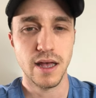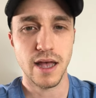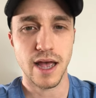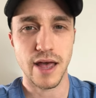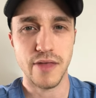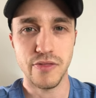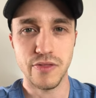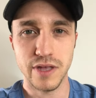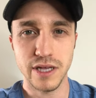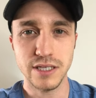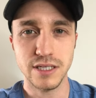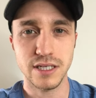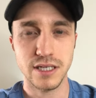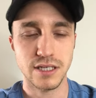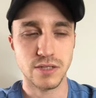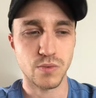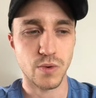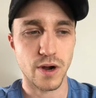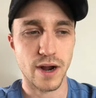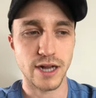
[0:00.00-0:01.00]
and this
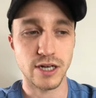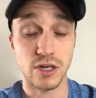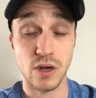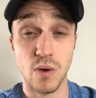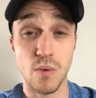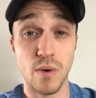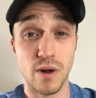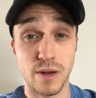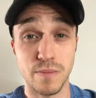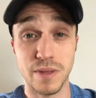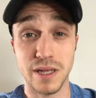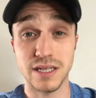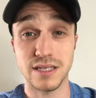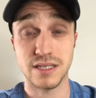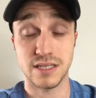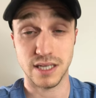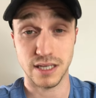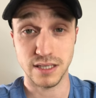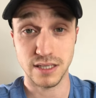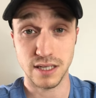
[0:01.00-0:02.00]
is where I don't want to be
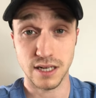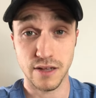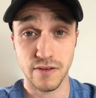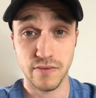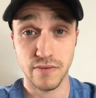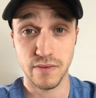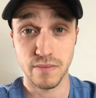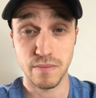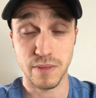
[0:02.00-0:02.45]
insensitive